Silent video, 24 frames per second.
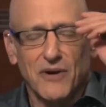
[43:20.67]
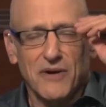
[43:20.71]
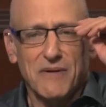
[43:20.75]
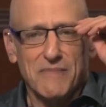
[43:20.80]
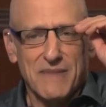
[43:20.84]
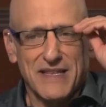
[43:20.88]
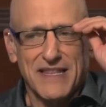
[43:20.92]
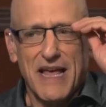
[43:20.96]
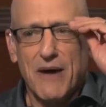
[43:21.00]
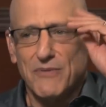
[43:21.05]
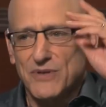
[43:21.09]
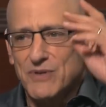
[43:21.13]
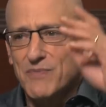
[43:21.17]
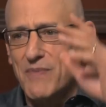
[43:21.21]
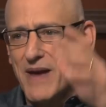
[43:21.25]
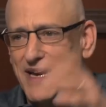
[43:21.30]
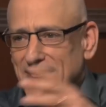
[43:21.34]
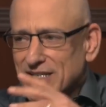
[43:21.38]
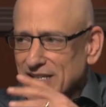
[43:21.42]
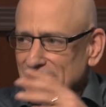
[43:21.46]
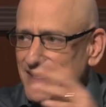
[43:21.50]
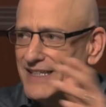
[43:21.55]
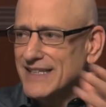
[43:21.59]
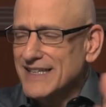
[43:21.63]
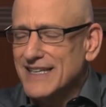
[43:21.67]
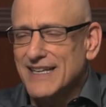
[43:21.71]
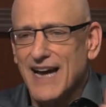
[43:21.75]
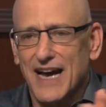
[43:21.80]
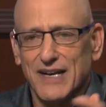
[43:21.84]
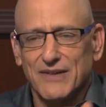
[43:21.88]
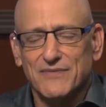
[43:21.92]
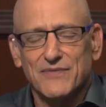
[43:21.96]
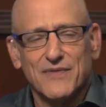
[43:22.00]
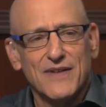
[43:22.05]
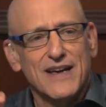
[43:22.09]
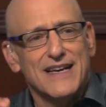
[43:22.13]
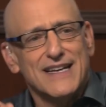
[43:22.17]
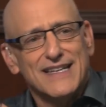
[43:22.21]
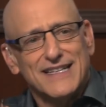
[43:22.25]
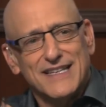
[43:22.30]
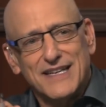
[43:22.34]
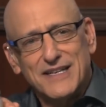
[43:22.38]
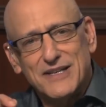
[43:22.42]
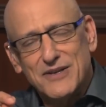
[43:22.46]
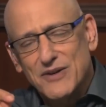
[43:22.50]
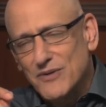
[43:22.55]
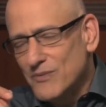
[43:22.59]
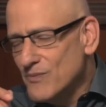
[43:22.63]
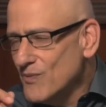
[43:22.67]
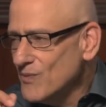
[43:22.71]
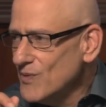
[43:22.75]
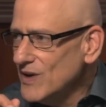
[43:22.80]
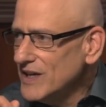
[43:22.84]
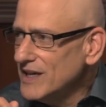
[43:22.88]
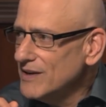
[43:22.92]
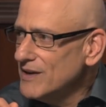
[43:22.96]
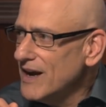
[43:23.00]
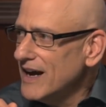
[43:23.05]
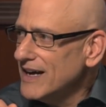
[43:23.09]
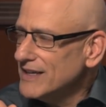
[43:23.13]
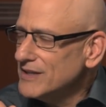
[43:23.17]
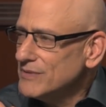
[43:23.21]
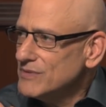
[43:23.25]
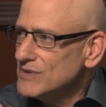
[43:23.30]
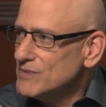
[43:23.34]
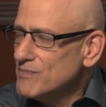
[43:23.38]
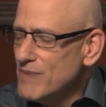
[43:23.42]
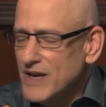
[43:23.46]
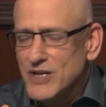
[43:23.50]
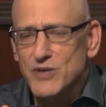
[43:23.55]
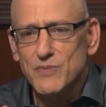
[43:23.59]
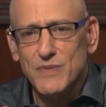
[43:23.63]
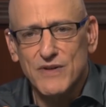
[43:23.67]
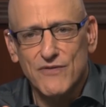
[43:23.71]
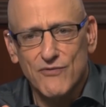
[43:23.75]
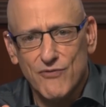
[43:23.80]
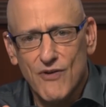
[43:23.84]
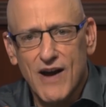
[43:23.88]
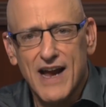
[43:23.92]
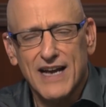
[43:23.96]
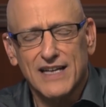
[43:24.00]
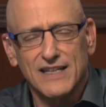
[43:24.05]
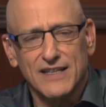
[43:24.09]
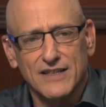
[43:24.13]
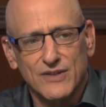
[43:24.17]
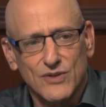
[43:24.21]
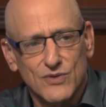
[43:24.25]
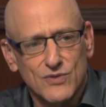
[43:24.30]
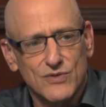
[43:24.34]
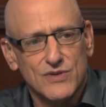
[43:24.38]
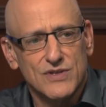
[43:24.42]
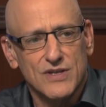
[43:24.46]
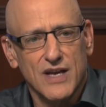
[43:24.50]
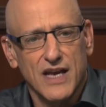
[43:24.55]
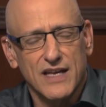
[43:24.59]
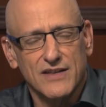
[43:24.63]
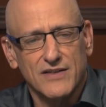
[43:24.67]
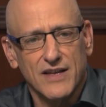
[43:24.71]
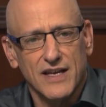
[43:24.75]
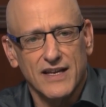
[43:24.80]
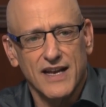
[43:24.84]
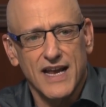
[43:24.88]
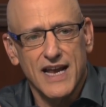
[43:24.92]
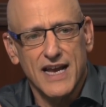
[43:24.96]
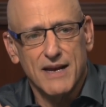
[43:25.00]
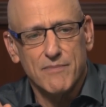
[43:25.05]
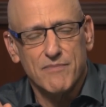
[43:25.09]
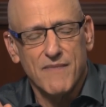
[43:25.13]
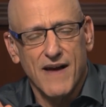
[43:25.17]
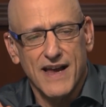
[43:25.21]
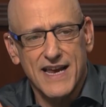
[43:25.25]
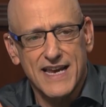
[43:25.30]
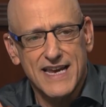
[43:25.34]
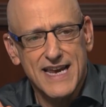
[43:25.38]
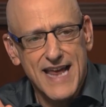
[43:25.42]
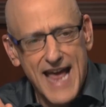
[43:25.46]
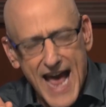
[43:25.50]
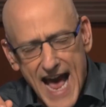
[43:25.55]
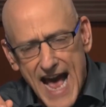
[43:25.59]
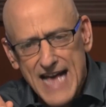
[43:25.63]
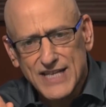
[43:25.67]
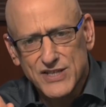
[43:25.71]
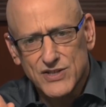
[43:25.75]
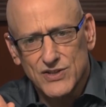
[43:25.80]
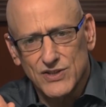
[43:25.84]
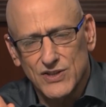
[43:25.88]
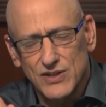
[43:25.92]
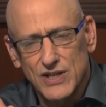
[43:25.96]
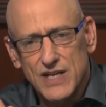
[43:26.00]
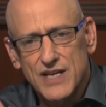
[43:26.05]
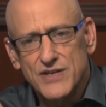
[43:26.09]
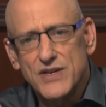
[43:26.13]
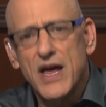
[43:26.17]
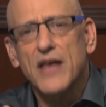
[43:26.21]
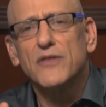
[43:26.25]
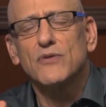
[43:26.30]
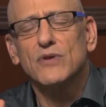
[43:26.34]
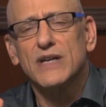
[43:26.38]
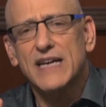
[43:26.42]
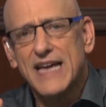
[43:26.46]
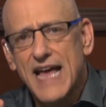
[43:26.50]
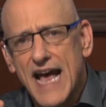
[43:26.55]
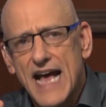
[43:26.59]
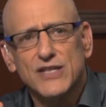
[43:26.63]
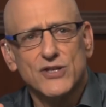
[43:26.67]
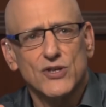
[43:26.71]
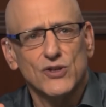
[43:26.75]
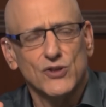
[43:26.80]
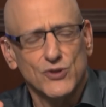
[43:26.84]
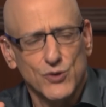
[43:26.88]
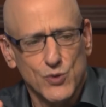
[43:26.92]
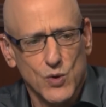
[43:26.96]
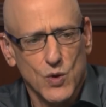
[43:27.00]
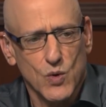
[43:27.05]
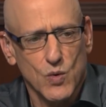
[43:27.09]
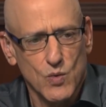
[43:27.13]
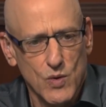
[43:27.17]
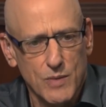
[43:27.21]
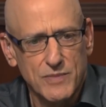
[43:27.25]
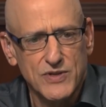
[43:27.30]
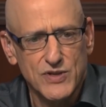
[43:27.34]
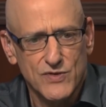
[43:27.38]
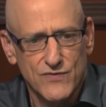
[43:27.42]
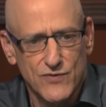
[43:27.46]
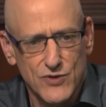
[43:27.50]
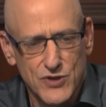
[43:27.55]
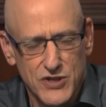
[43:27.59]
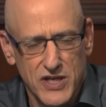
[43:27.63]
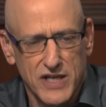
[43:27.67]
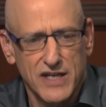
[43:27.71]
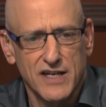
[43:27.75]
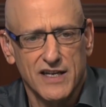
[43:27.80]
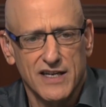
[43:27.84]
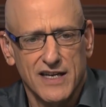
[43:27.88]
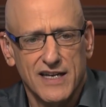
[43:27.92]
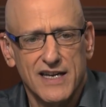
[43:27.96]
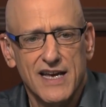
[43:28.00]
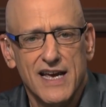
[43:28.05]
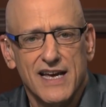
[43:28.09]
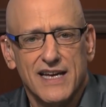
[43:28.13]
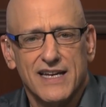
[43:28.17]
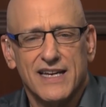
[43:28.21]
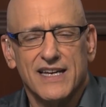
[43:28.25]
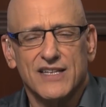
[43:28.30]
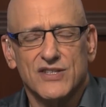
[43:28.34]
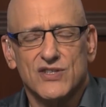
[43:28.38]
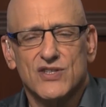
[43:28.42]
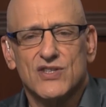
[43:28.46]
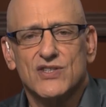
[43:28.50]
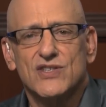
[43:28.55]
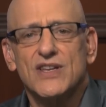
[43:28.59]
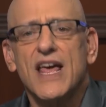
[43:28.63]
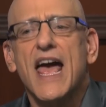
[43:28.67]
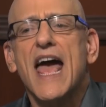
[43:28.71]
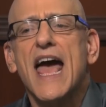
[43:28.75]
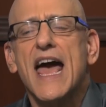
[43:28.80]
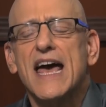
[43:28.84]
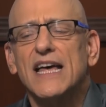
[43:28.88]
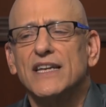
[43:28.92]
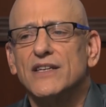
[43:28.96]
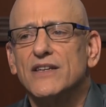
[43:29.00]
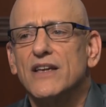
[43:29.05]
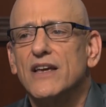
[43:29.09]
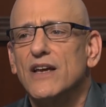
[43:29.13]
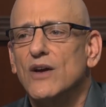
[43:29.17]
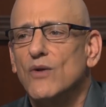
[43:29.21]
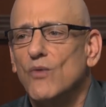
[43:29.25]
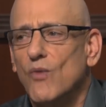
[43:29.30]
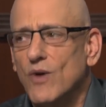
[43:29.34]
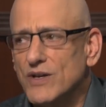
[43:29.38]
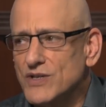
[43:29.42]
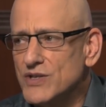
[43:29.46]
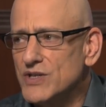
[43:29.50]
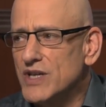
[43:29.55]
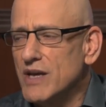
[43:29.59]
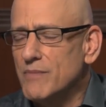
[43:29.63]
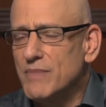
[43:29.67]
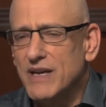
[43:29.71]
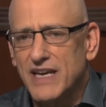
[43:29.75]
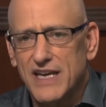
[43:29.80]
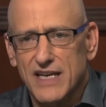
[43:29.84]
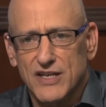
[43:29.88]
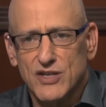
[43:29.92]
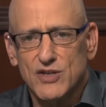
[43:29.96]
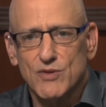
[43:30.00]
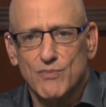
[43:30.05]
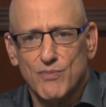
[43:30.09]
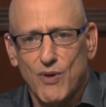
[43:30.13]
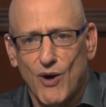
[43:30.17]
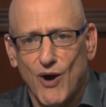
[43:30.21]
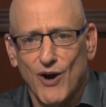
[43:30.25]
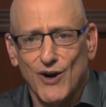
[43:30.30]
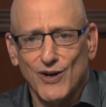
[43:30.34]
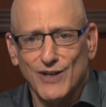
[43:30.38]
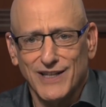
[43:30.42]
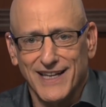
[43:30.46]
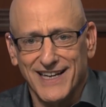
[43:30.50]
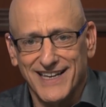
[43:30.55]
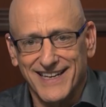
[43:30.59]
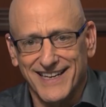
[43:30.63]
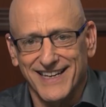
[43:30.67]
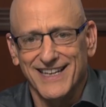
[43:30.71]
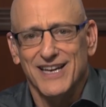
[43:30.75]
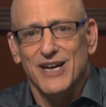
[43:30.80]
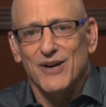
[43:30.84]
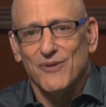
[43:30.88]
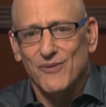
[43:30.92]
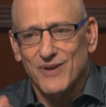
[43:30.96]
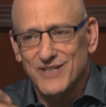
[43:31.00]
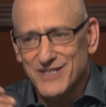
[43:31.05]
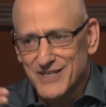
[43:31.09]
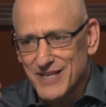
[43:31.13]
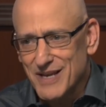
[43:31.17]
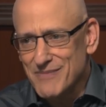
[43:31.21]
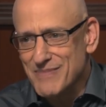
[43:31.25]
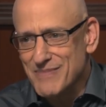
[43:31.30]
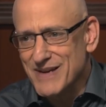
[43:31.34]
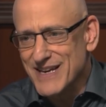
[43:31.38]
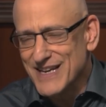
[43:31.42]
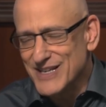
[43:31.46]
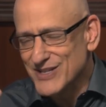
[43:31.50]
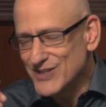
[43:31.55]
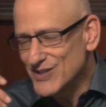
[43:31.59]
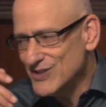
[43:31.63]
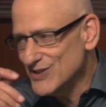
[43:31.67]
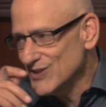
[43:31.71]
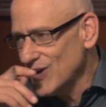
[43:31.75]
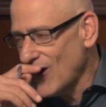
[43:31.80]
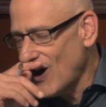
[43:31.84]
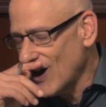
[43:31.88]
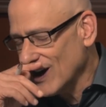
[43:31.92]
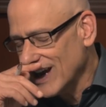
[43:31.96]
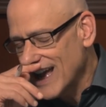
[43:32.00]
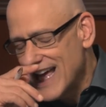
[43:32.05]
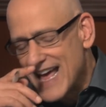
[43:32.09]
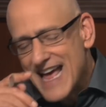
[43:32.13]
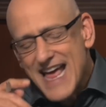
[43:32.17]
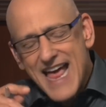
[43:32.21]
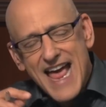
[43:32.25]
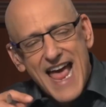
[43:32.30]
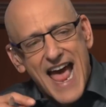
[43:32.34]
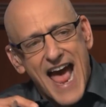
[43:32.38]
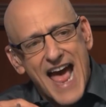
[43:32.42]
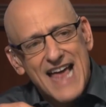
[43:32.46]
That was basically the kind of, I think it was Benjamin Franklin who said that neither a castle nor a woman's virginity can stand once they begin to parlay, once they begin to talk.